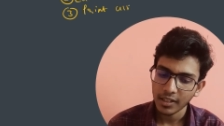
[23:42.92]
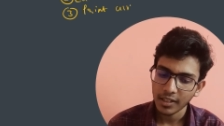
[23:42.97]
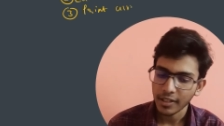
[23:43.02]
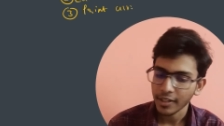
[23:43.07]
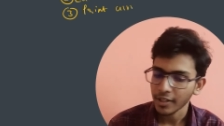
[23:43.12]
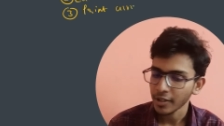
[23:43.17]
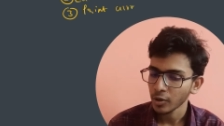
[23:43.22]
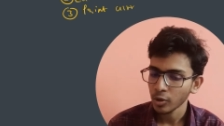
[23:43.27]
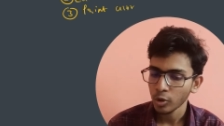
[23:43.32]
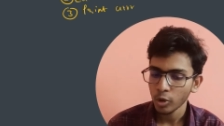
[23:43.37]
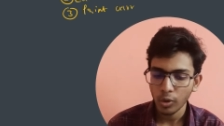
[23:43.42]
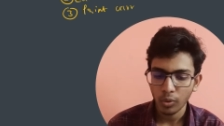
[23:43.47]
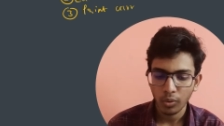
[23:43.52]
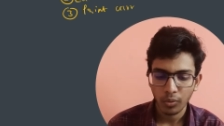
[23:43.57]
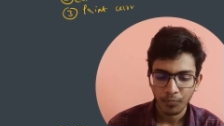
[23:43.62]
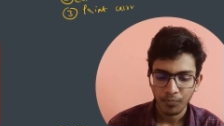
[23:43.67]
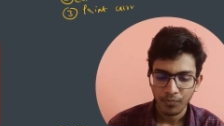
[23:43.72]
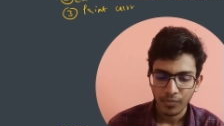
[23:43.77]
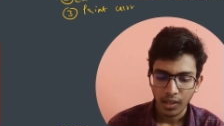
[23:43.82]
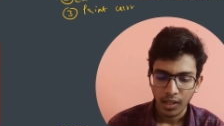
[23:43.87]
node.
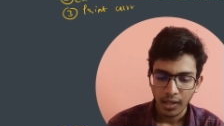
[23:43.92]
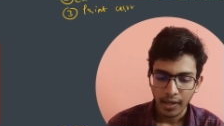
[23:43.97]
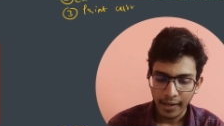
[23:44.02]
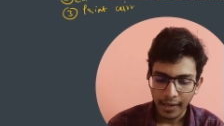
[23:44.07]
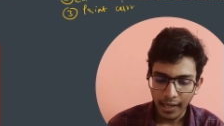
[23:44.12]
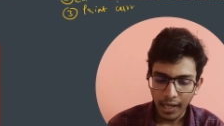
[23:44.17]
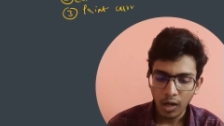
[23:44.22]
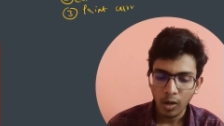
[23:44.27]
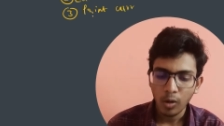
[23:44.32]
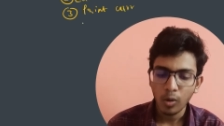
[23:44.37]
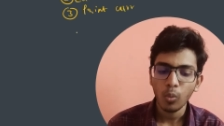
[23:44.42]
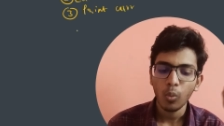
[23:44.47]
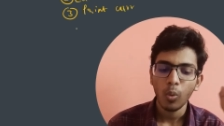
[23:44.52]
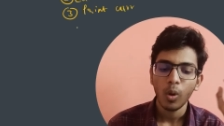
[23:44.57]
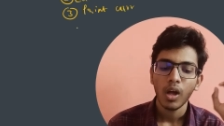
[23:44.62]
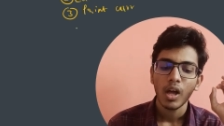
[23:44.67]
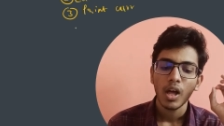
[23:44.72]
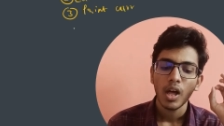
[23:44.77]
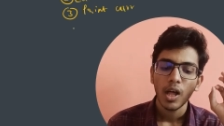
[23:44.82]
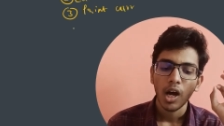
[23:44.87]
Now
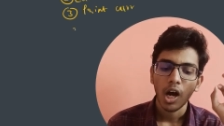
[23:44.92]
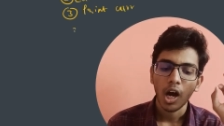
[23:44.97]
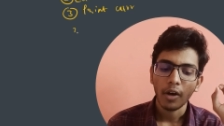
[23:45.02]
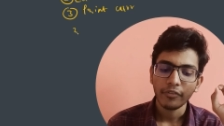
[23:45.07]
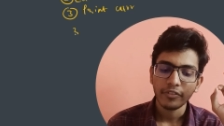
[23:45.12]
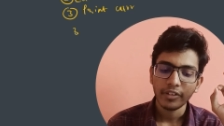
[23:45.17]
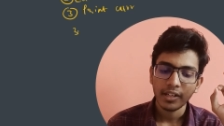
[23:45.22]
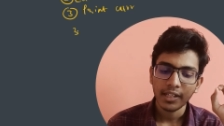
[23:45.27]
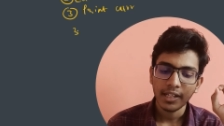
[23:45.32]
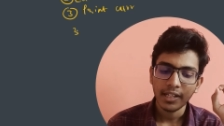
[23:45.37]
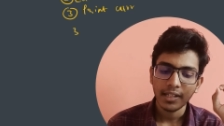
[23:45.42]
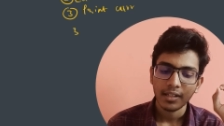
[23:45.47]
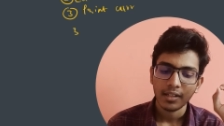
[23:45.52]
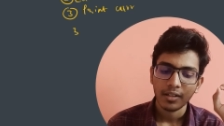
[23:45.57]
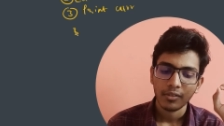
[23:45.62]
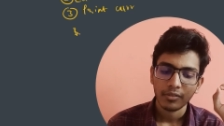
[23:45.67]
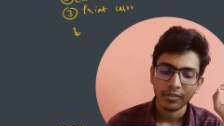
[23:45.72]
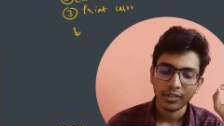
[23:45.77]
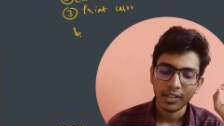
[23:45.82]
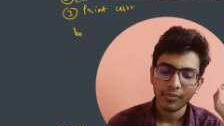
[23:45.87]
after that,
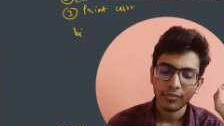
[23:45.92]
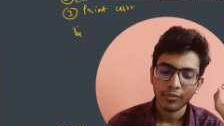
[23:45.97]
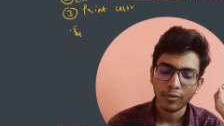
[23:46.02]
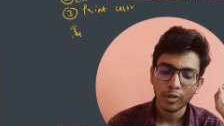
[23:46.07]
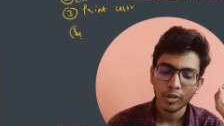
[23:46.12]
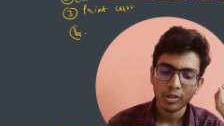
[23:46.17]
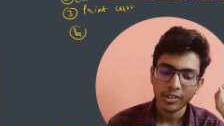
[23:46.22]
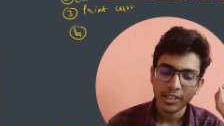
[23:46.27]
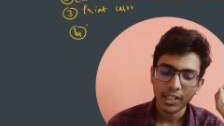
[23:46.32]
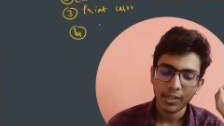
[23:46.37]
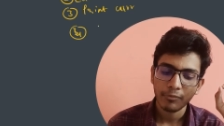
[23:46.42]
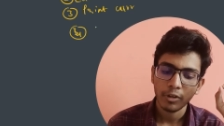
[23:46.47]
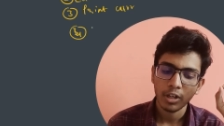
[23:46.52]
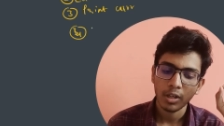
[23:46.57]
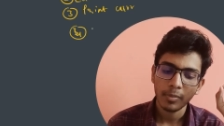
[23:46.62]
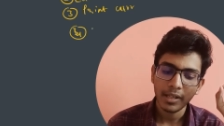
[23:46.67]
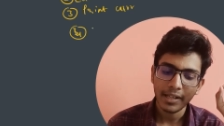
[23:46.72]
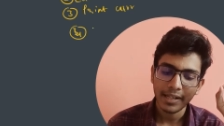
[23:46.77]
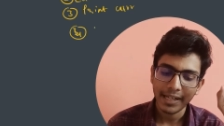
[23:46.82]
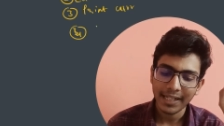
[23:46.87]
the fourth step will
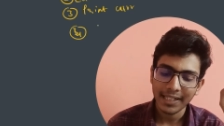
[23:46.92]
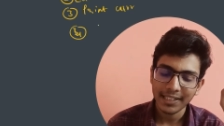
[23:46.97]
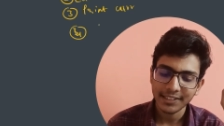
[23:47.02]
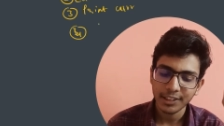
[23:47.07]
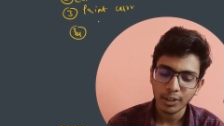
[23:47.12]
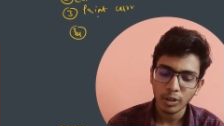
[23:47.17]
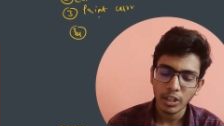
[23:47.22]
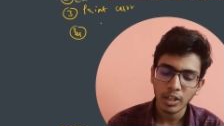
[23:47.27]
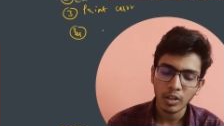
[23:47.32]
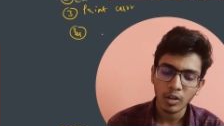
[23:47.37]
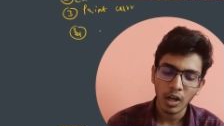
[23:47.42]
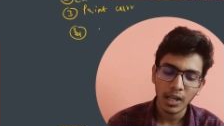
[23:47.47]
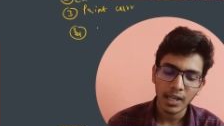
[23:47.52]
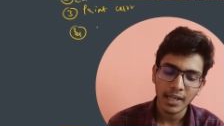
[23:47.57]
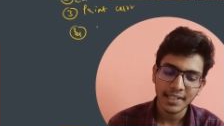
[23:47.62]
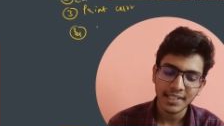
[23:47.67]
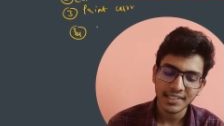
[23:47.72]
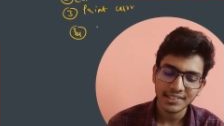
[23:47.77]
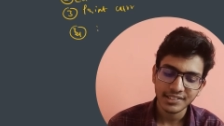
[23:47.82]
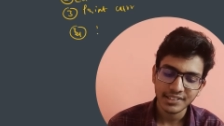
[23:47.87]
be recursively call,
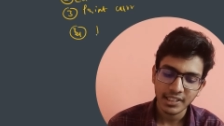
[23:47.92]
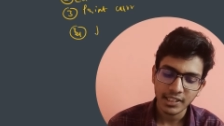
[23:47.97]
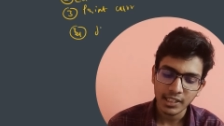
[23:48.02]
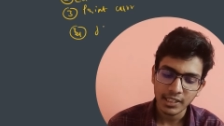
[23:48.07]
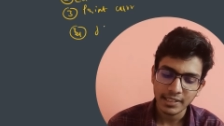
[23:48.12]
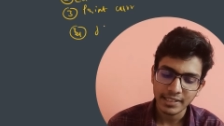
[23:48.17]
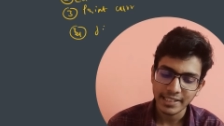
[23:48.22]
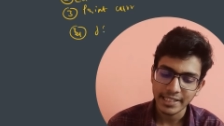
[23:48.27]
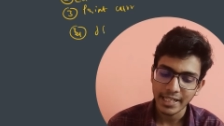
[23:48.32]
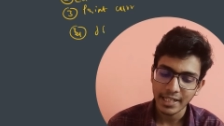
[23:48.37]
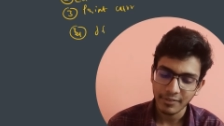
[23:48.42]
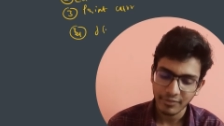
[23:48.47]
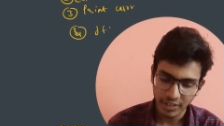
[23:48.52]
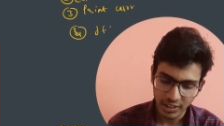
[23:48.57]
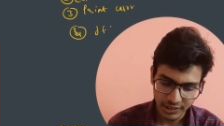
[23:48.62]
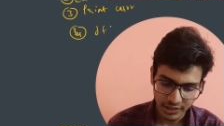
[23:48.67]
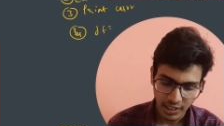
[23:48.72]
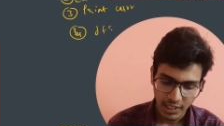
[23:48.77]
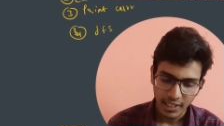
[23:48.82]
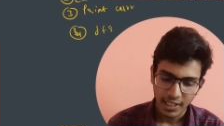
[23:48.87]
let us say that
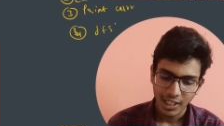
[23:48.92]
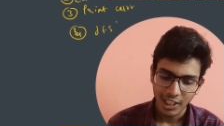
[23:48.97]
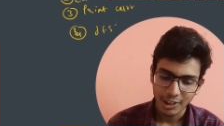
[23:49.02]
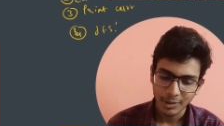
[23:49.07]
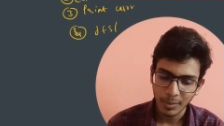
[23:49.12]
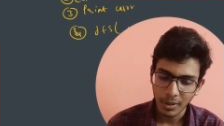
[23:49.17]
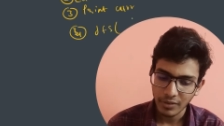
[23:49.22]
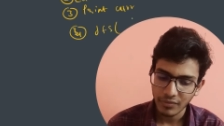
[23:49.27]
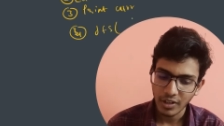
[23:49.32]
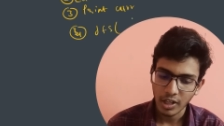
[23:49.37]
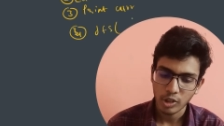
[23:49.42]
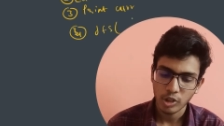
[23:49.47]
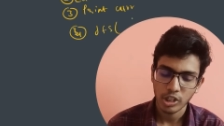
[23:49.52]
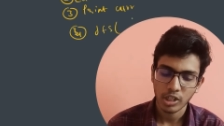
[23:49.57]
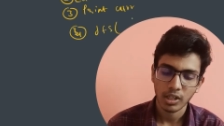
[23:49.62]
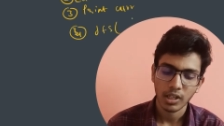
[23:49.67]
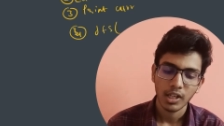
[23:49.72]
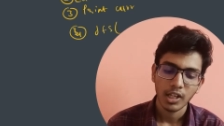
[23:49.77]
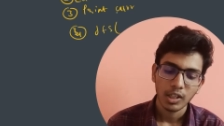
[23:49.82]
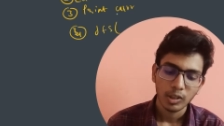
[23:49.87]
DFS is my
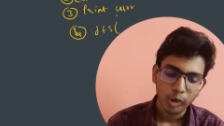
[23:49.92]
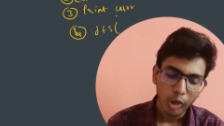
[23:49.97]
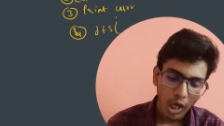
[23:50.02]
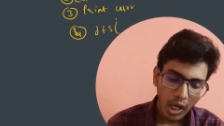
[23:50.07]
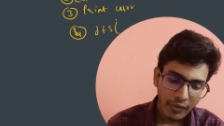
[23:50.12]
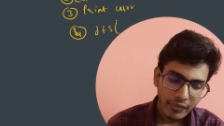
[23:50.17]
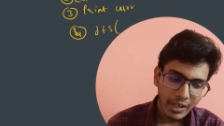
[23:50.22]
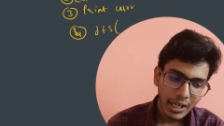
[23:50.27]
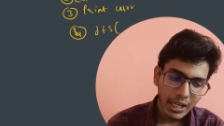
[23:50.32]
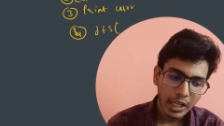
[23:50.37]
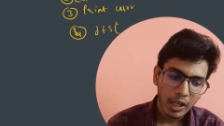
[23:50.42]
function. So I will